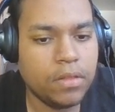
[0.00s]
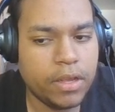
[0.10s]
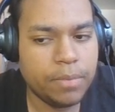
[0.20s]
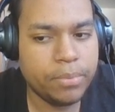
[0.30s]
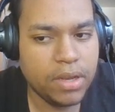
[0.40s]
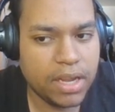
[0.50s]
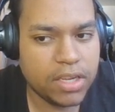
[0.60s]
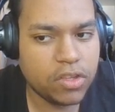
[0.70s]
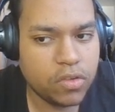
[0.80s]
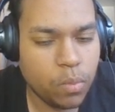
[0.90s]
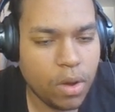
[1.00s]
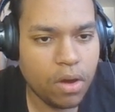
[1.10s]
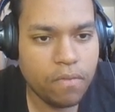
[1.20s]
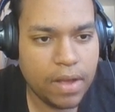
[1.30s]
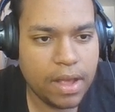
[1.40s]
they put like
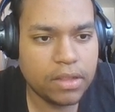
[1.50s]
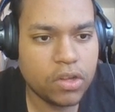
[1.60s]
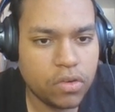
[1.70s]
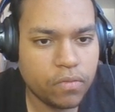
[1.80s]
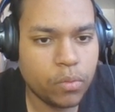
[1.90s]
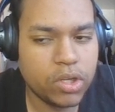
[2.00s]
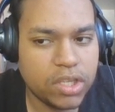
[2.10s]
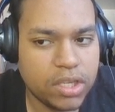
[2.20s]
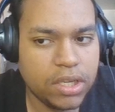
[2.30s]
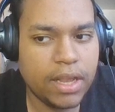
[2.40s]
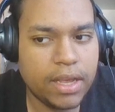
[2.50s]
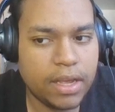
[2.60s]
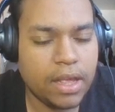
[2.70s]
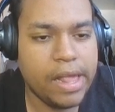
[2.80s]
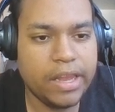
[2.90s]
12, 13, 14, like,
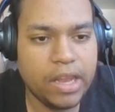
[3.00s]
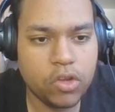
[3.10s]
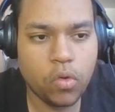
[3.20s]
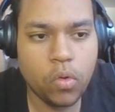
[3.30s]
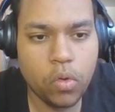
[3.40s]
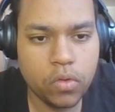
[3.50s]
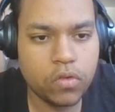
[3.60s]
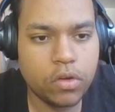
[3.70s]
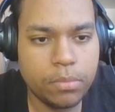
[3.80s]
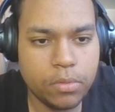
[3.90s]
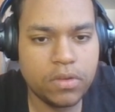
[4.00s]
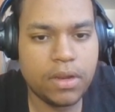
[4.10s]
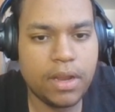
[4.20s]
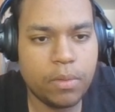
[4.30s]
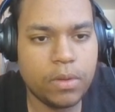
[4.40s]
and it's all turbo.
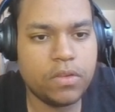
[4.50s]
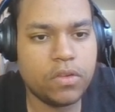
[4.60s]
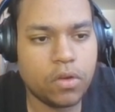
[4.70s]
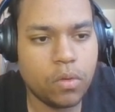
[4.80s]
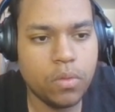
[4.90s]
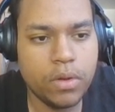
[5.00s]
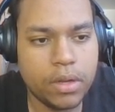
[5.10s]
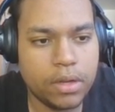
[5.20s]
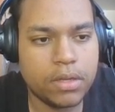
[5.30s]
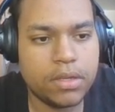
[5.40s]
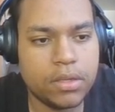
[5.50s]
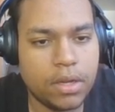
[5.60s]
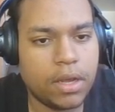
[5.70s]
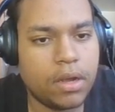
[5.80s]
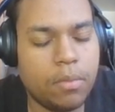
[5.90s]
Like it's annoying. It's
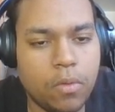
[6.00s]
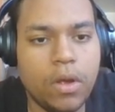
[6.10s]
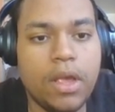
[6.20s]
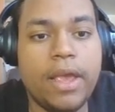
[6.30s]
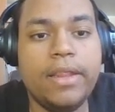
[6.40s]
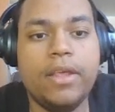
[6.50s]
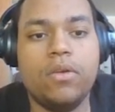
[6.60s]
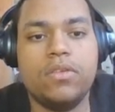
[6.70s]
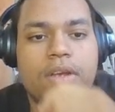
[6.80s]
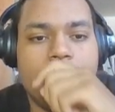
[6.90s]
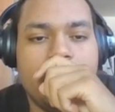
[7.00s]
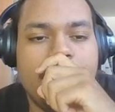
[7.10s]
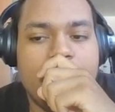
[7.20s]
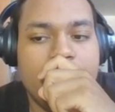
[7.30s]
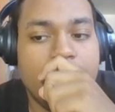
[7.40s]
like, come on. And then on top of
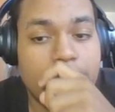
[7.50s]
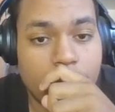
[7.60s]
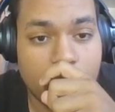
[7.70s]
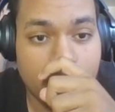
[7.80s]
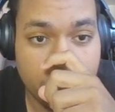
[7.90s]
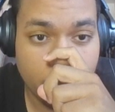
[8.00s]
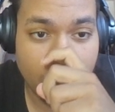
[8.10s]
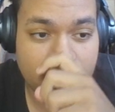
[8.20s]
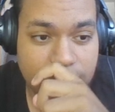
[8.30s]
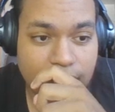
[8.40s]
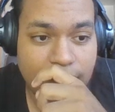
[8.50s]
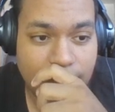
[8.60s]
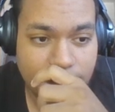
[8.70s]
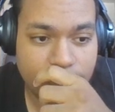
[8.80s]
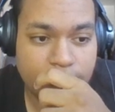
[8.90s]
that, whatever you watching
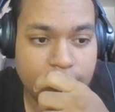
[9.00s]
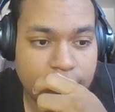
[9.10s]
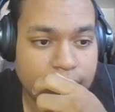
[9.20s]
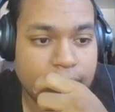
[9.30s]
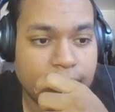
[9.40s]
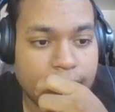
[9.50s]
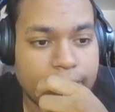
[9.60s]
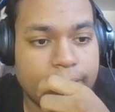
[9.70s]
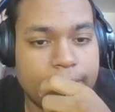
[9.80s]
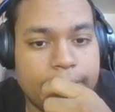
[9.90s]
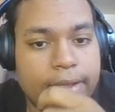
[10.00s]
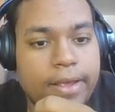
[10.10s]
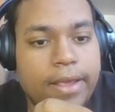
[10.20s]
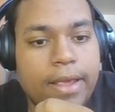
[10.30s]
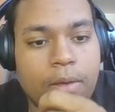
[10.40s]
live, like
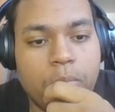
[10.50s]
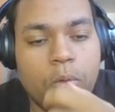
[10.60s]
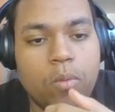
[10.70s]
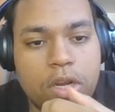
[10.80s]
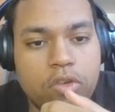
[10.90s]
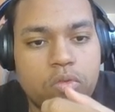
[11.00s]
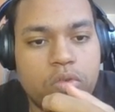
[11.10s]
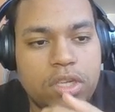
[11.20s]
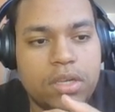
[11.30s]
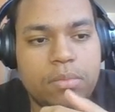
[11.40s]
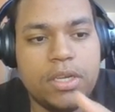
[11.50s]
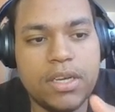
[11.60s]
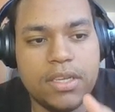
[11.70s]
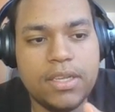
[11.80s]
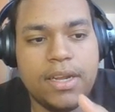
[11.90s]
it won't let you see it
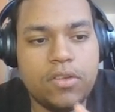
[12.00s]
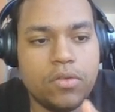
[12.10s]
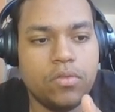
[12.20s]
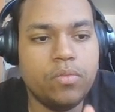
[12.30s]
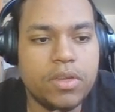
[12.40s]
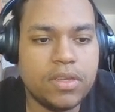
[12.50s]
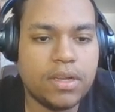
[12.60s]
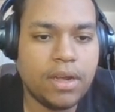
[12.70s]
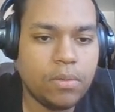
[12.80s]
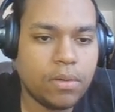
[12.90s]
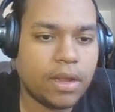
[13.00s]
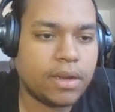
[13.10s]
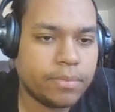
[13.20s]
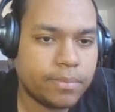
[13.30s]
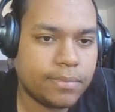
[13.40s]
because of that, so you missing out. Like,
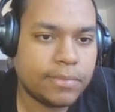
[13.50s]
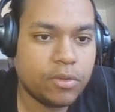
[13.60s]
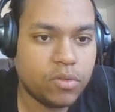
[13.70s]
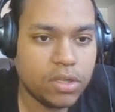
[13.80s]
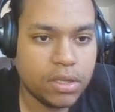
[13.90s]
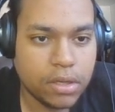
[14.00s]
you see,